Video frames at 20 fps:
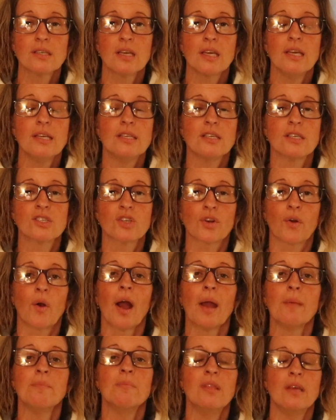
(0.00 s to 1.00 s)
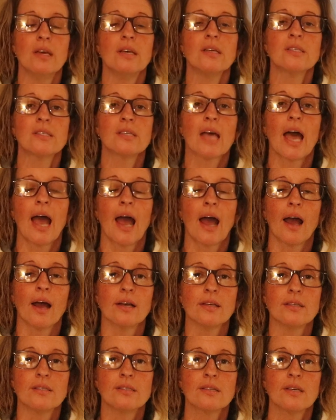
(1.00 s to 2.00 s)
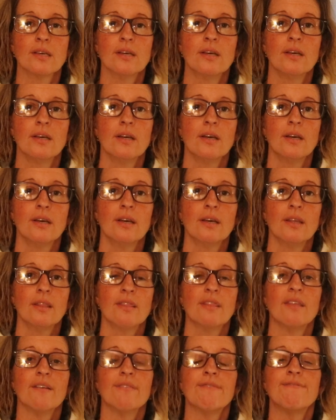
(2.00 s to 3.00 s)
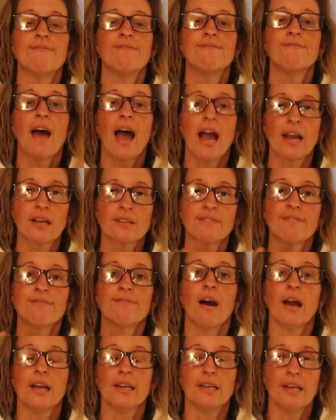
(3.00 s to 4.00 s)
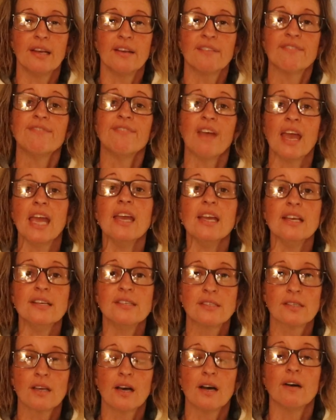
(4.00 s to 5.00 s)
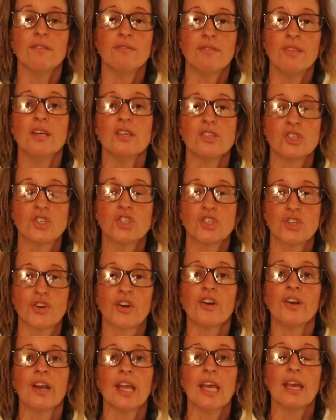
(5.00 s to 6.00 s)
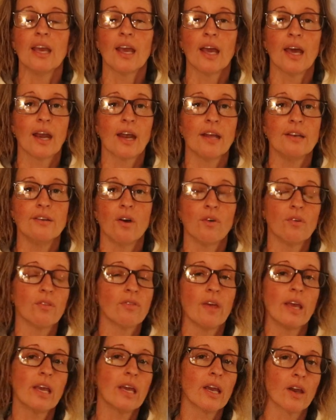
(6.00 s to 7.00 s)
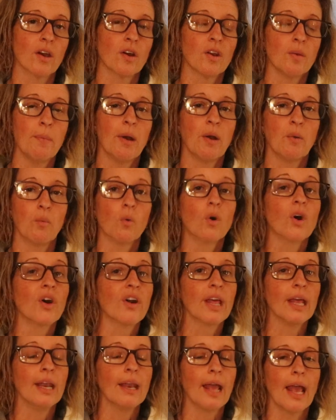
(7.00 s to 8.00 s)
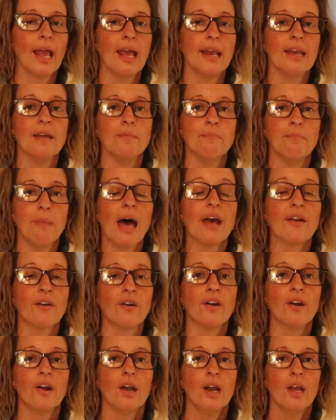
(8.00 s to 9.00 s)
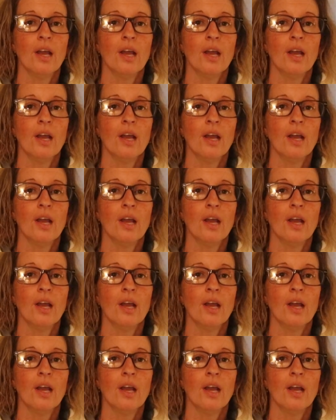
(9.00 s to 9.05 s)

He described this as the fact-finding phase of this journey, and I don't think it could have been worded any better.